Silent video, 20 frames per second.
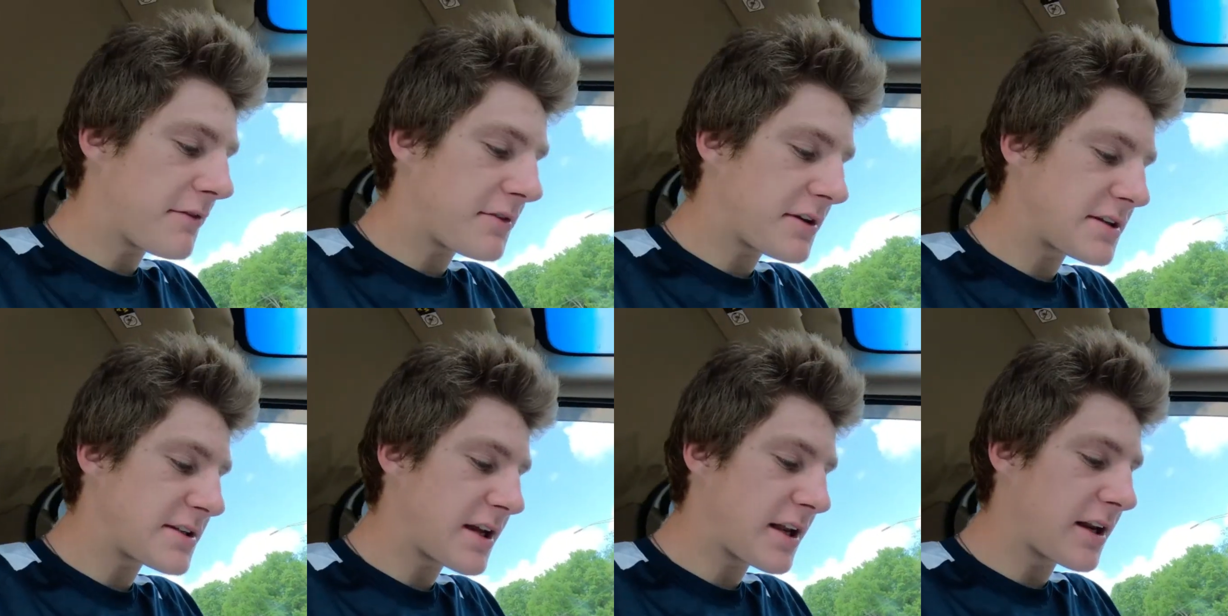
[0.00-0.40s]
have
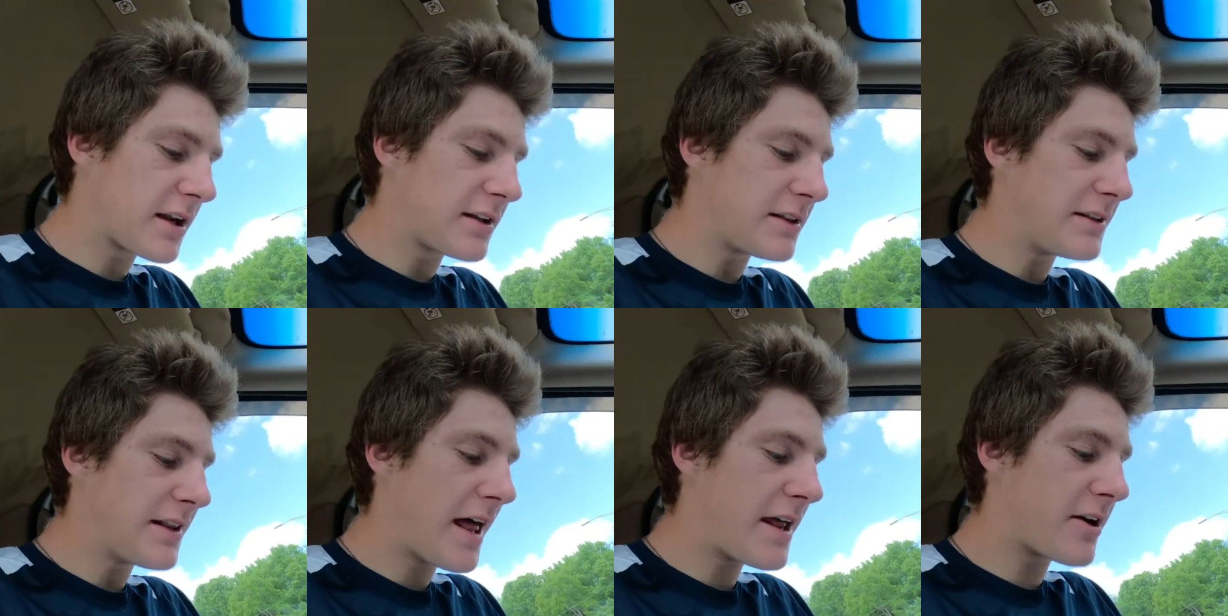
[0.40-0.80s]
to send a
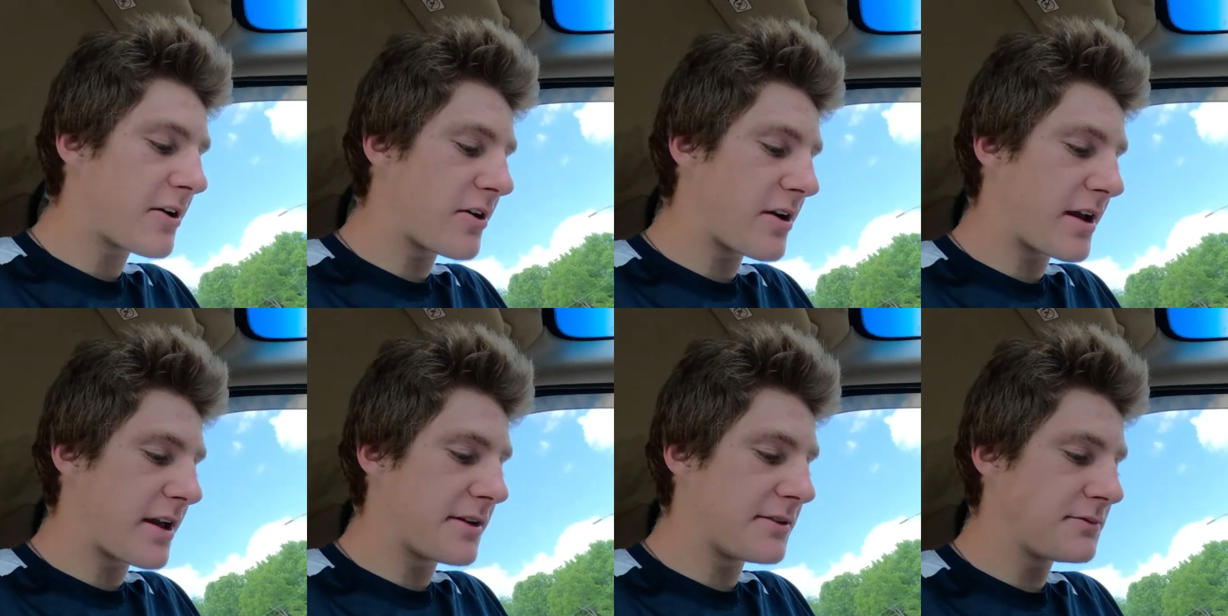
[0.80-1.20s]
letter
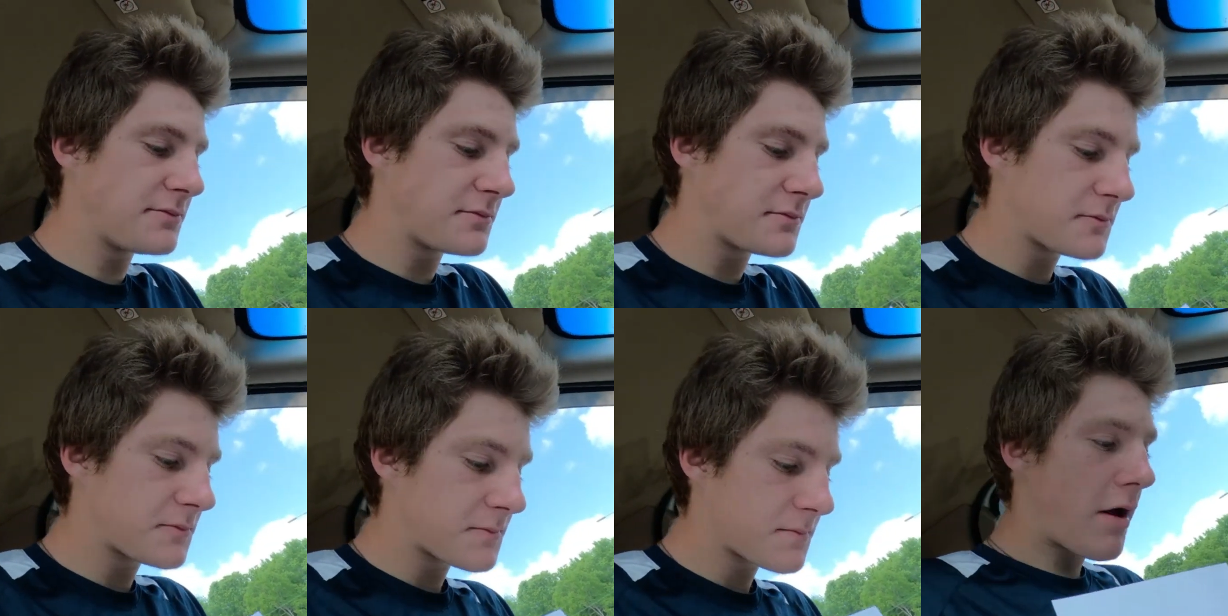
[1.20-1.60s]
in.
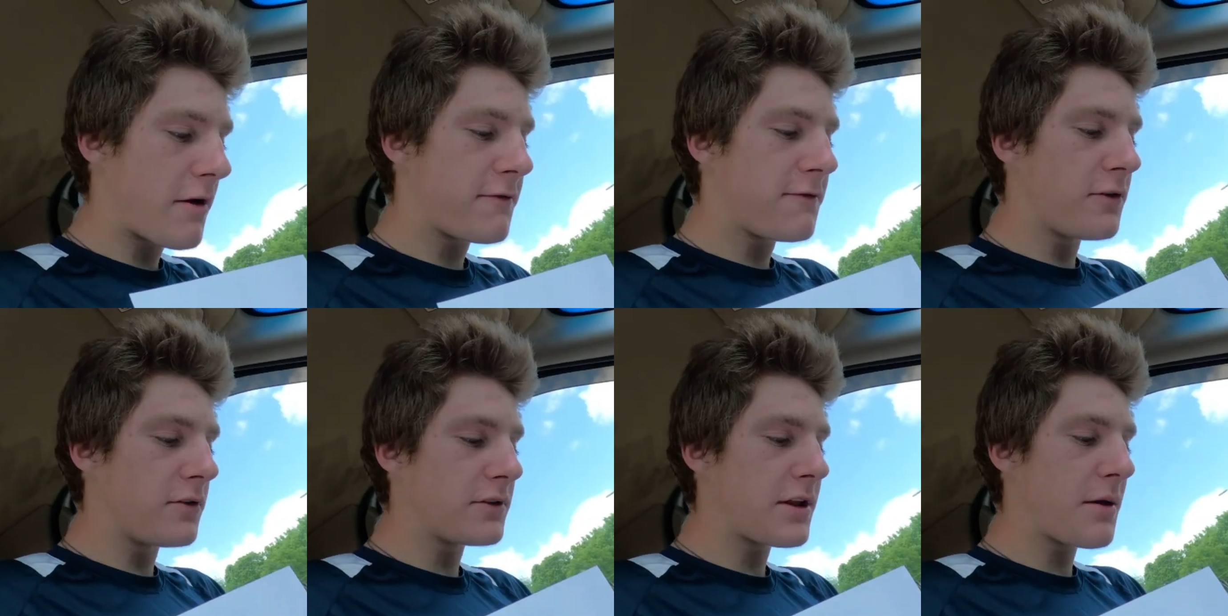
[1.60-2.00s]
My
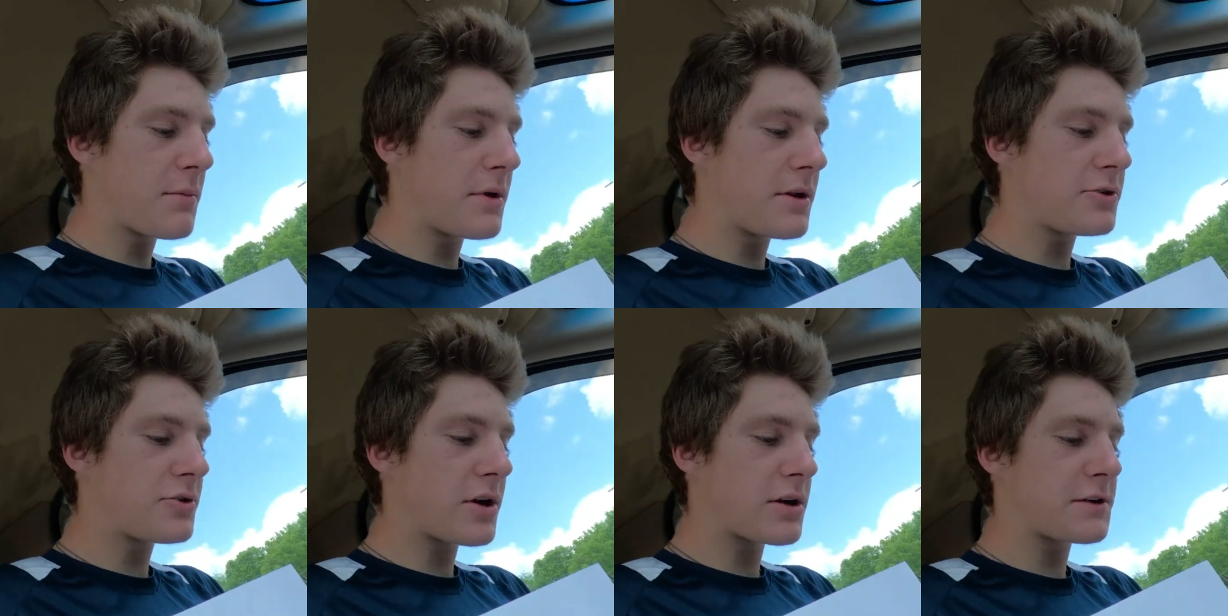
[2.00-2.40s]
full name
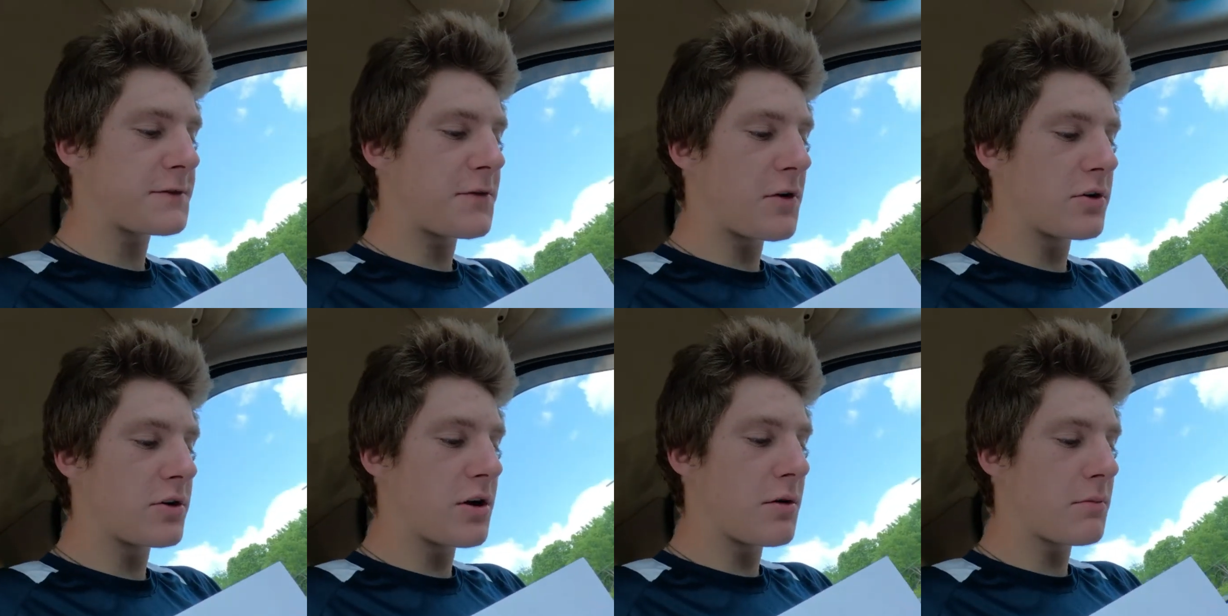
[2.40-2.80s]
and address,
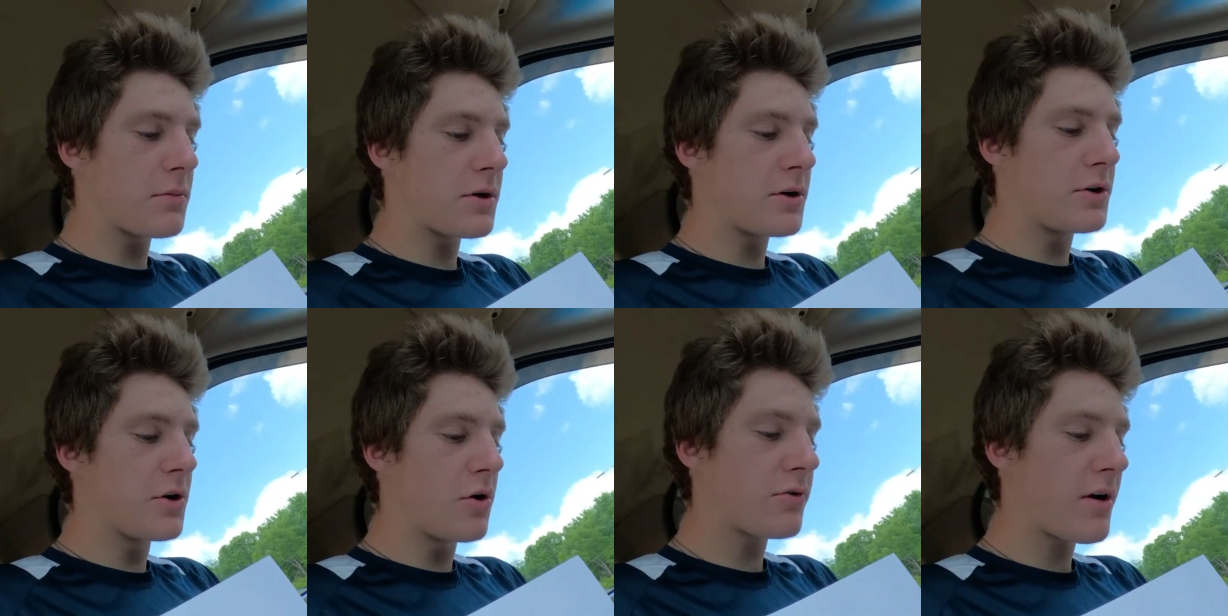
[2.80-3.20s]
phone
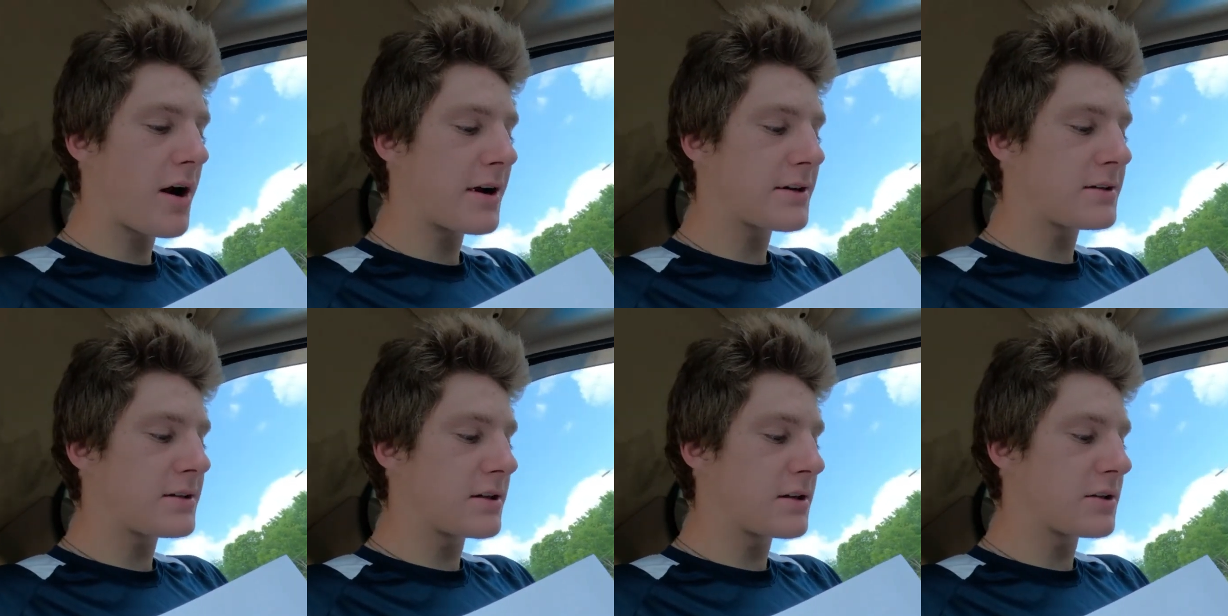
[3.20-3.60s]
number,
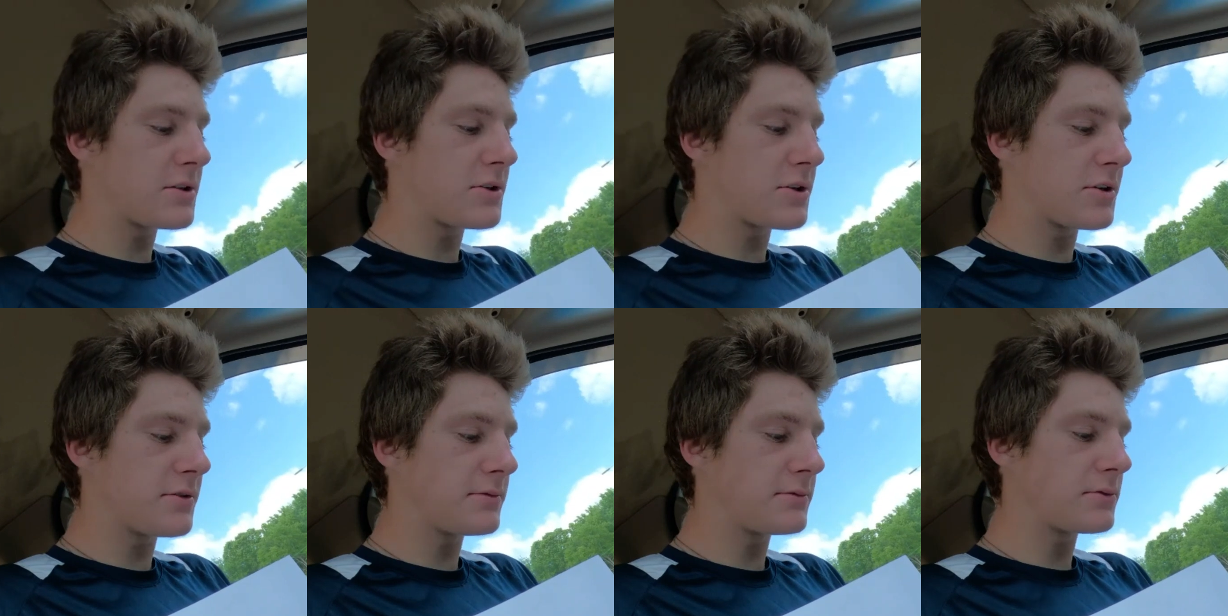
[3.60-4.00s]
notarized
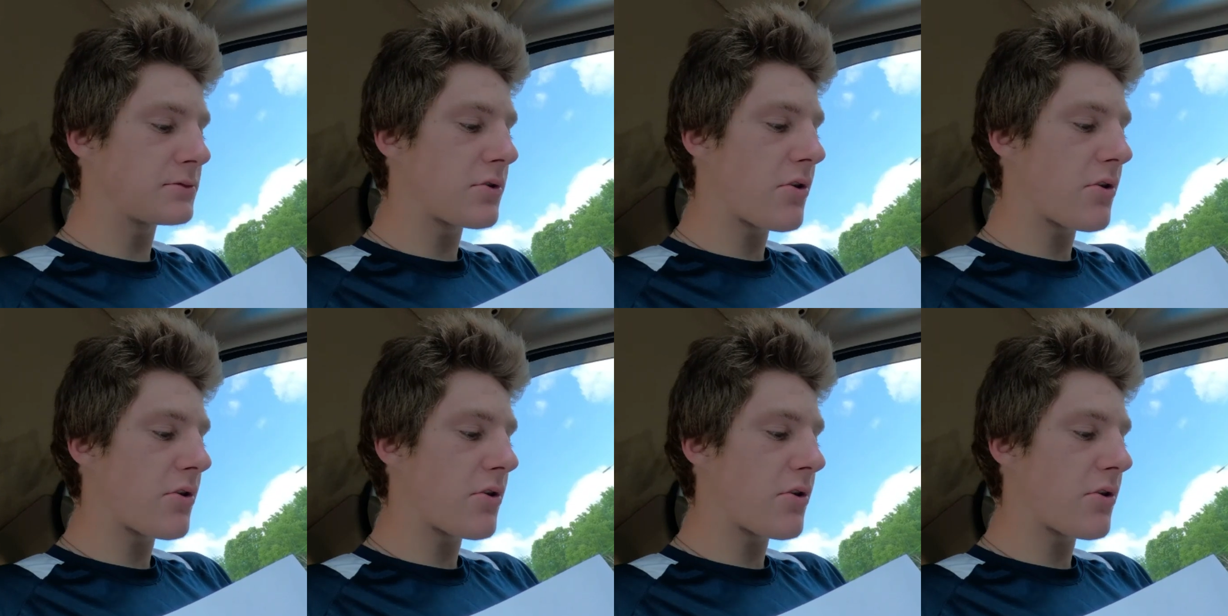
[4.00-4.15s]
signature,